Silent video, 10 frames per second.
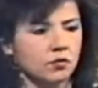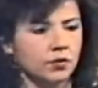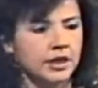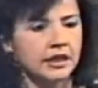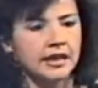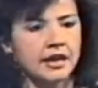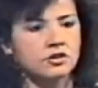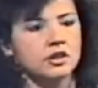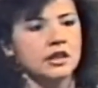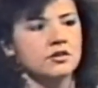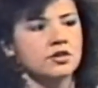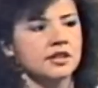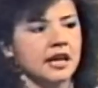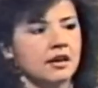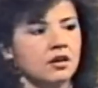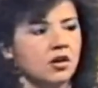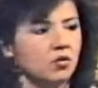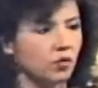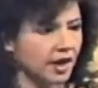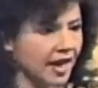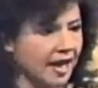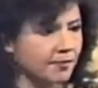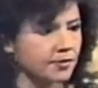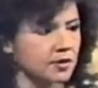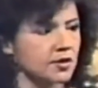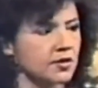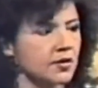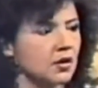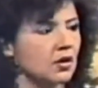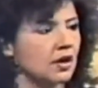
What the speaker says: we can actually understand what happens